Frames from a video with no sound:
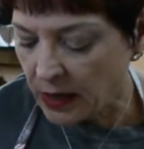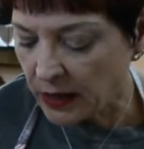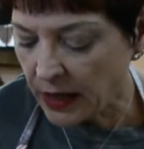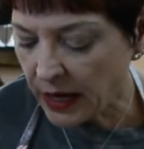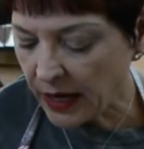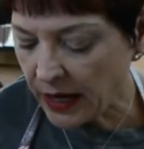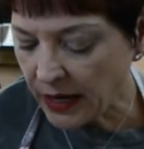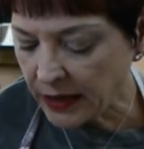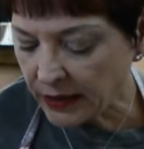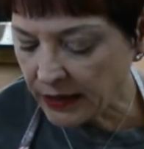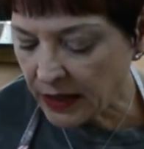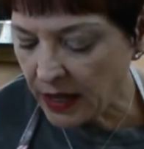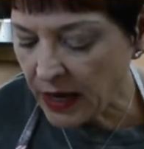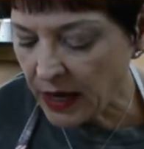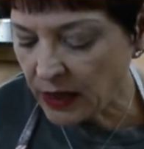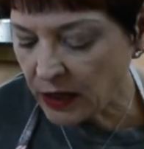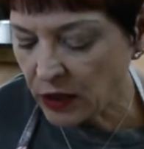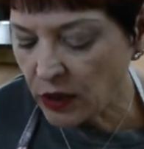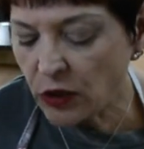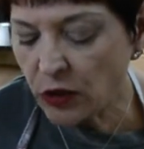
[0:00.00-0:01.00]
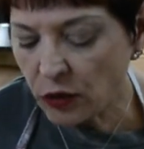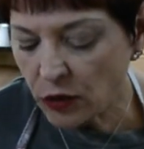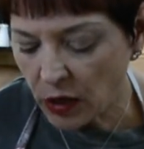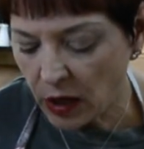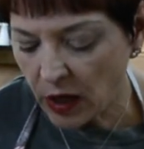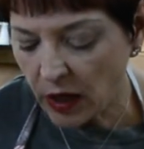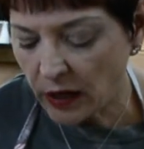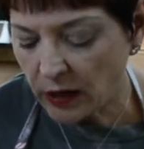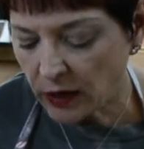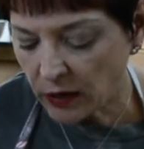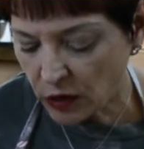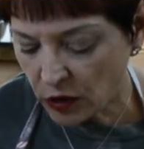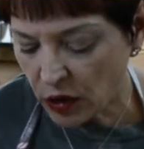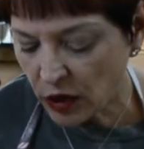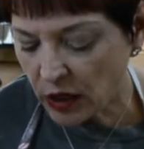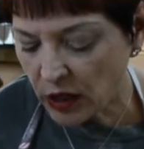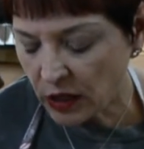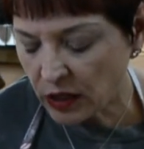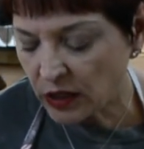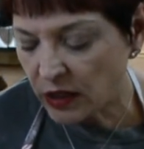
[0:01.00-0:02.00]
Like I said, you can
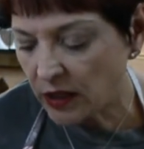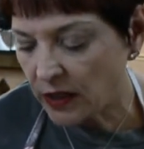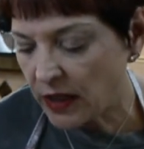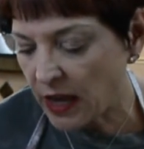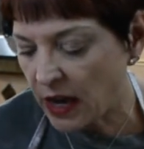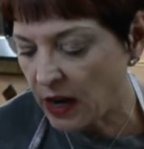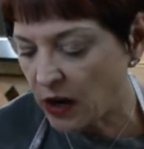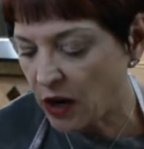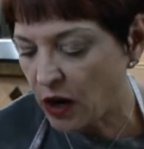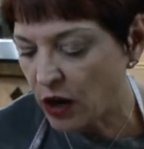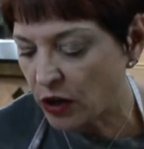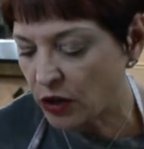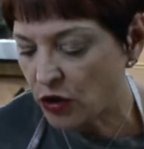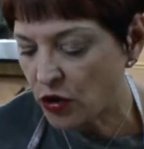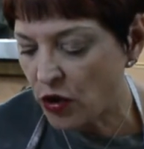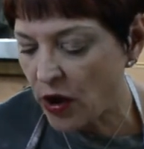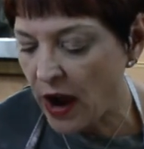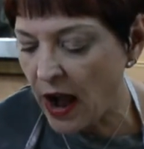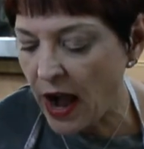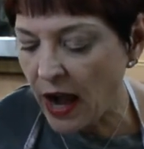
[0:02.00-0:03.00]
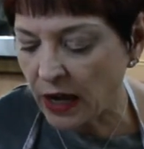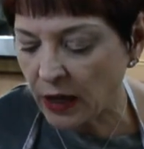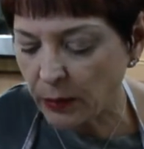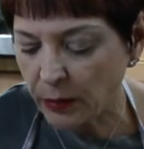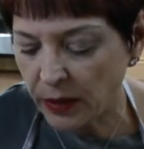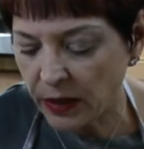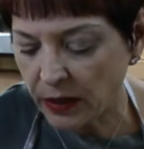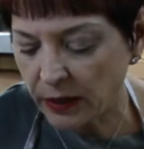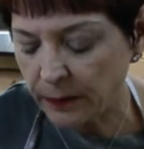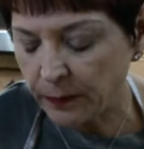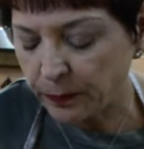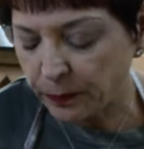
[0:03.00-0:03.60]
cook it to that hard crack, but